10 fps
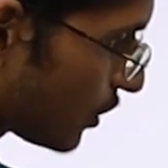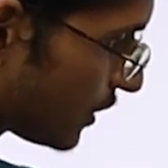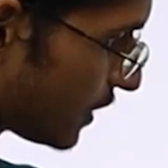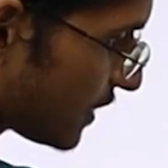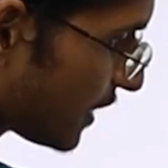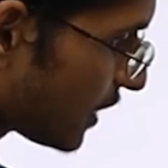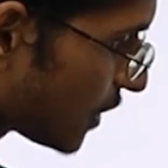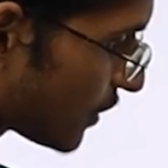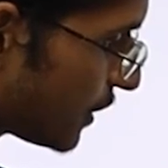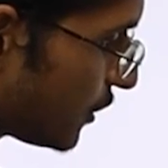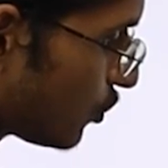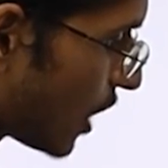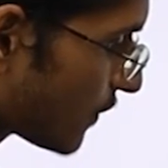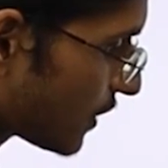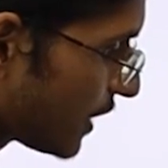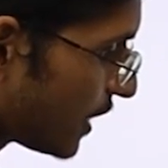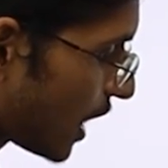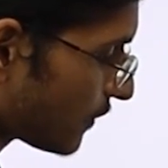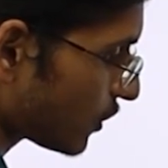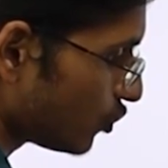it is getting converted into after
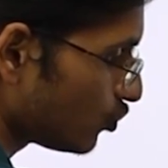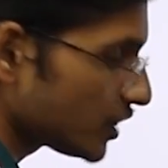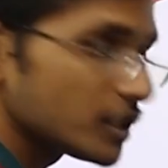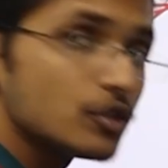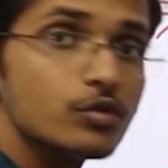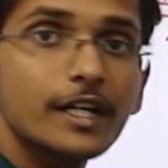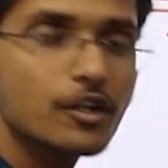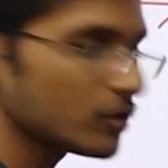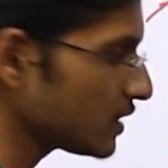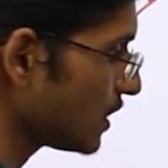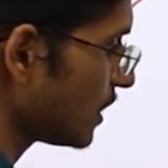losing the 2 electrons?